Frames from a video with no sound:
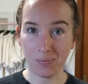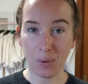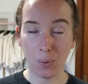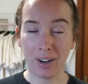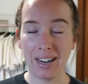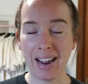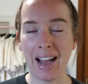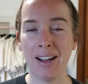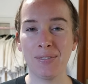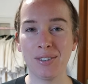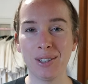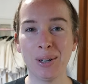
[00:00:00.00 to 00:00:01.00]
one and a
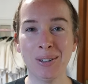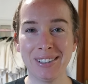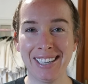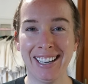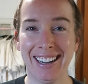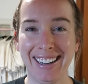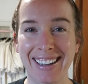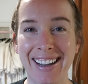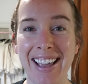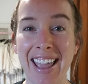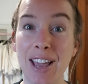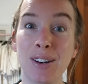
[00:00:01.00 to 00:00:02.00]
half year old to
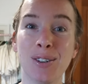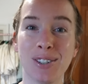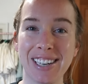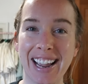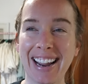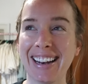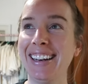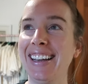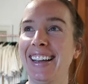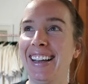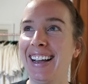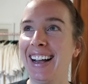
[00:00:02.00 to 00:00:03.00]
entertain,
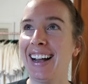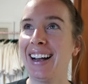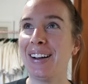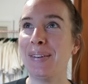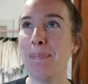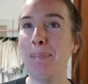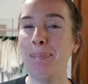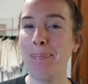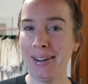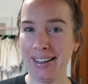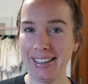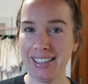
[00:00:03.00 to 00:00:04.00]
uh,
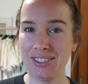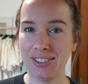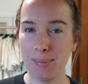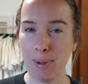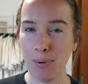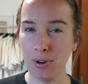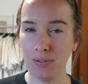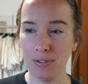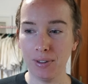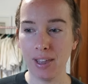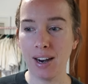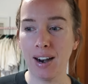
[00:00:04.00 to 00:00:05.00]
but it should be
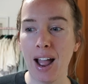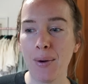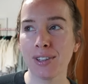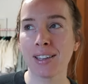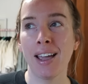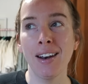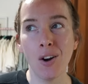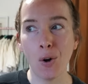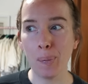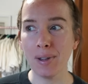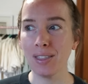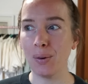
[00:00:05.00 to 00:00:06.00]
beautiful there. I was kind of
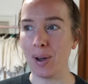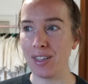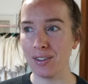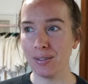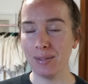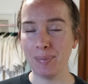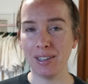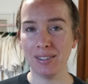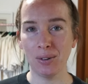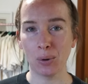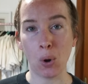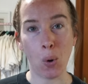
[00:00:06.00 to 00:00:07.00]
hoping the weather would be a
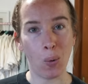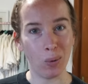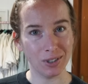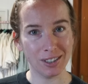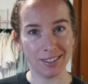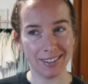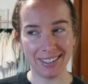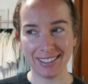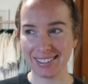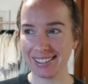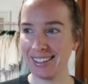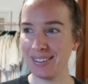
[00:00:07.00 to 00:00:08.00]
little colder than
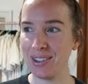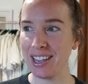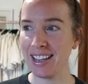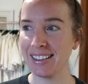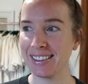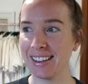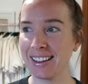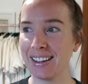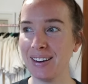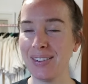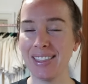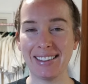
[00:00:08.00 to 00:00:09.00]
it's gonna be. It's like
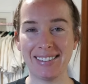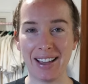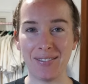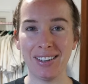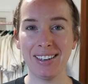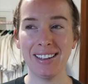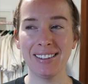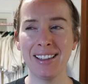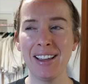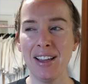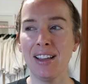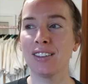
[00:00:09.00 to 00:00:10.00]
gonna be in the seventies.
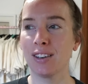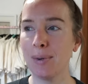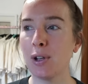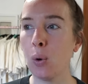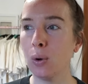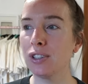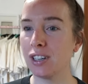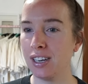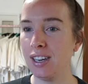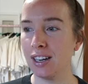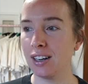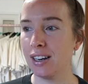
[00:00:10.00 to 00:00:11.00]
It's gonna be colder
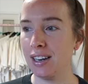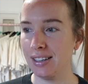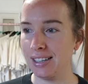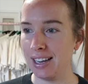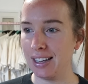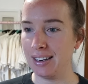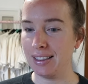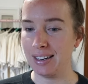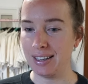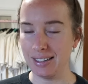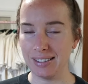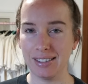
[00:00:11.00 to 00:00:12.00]
here in Indiana than
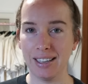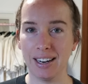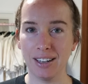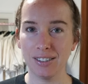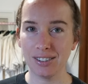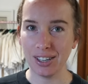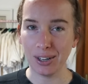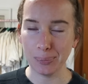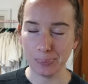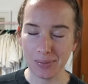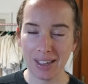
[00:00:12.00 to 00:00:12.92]
it is there, so.